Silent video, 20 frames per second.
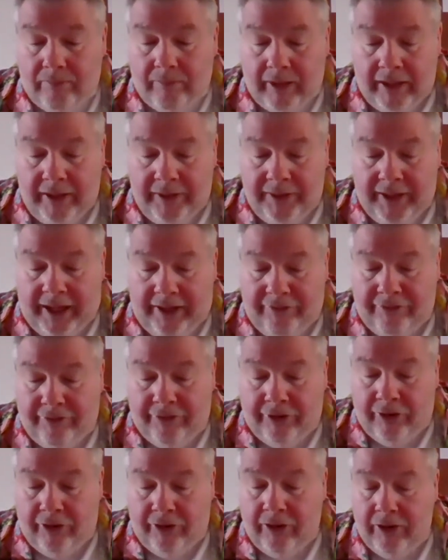and
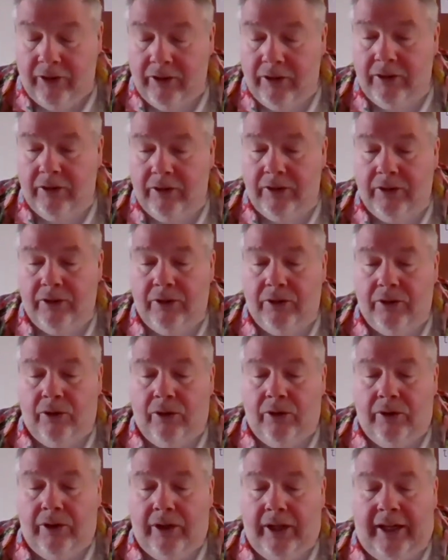therefore
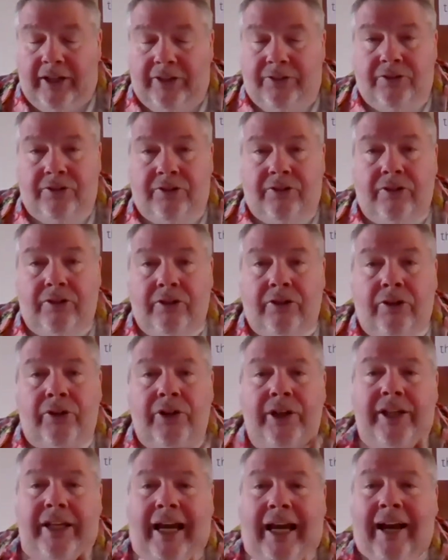it's
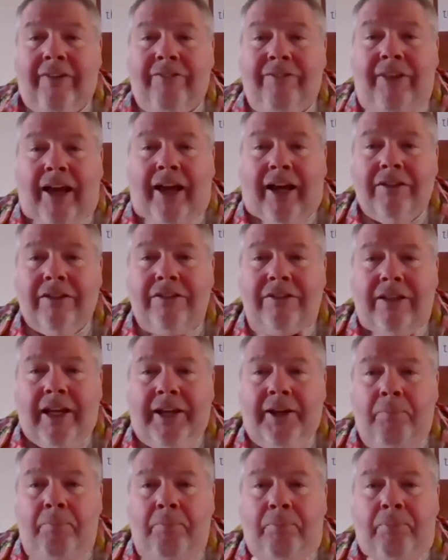going to have that
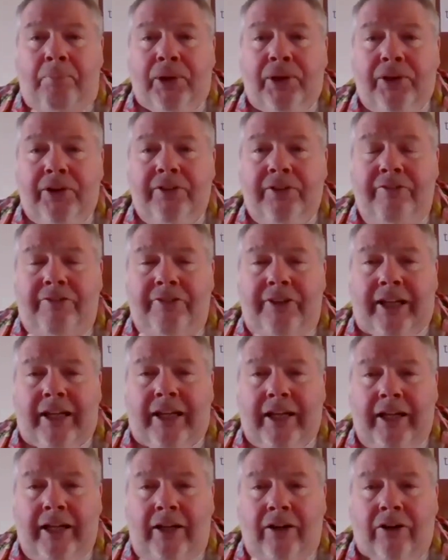slight burn
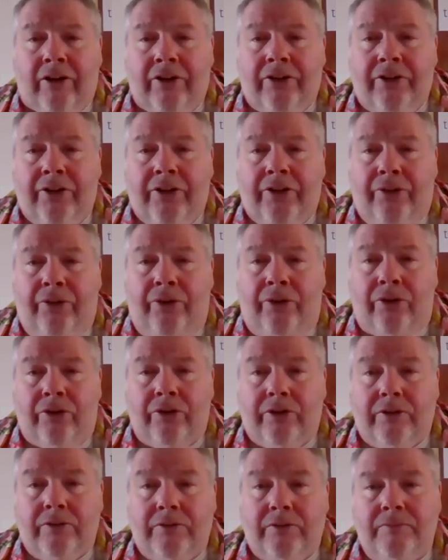feeling on the throat.
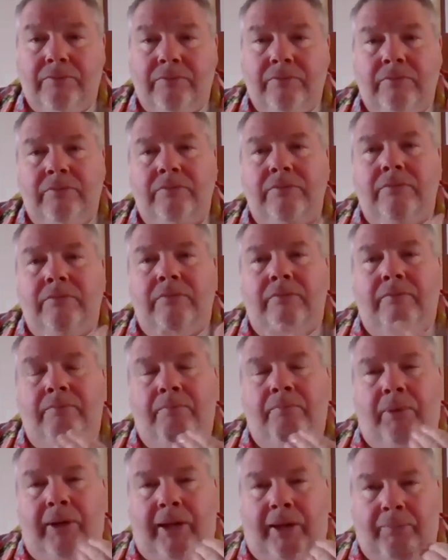
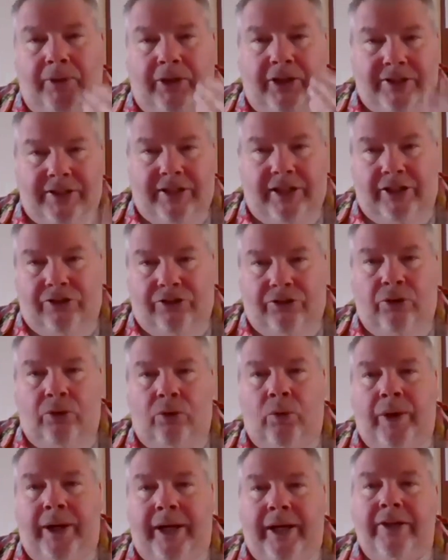But I'm going to teach you a
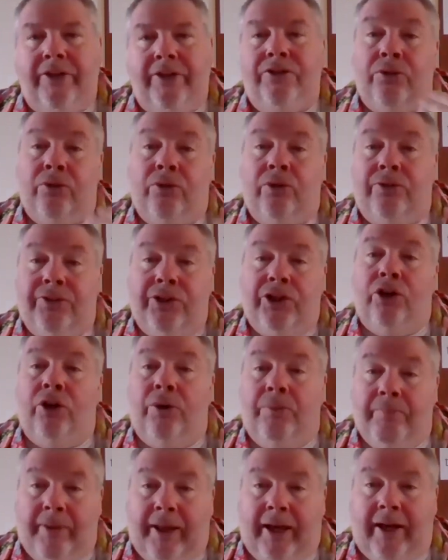way to
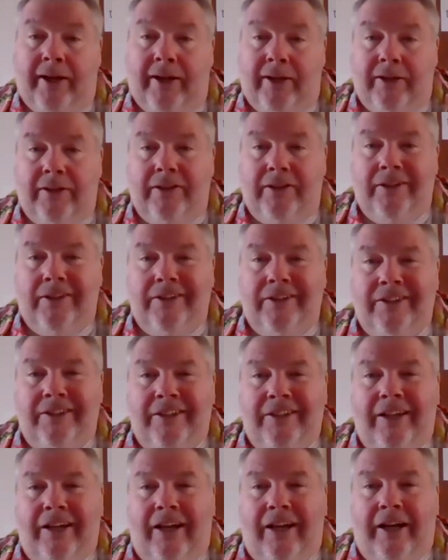overcome that,
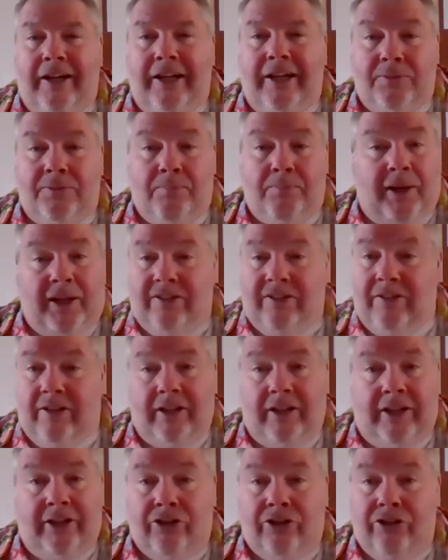and it's
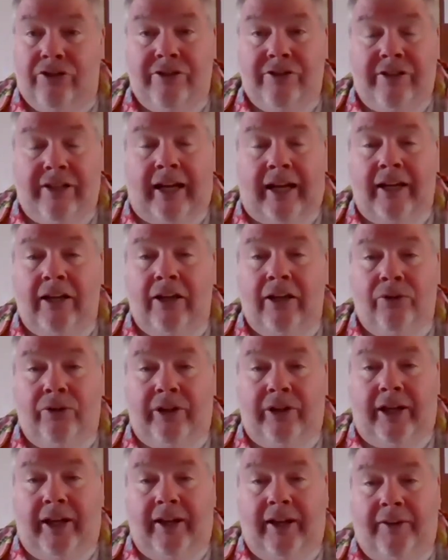basically just
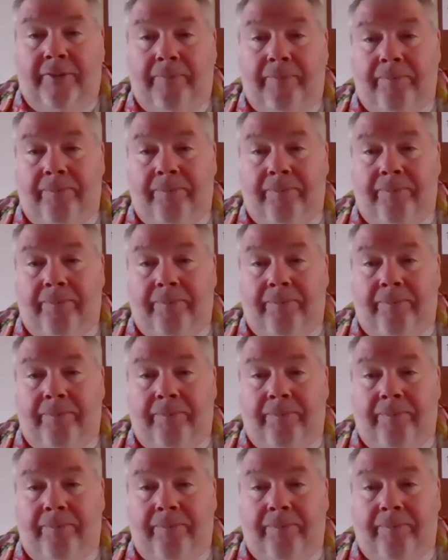diluting it.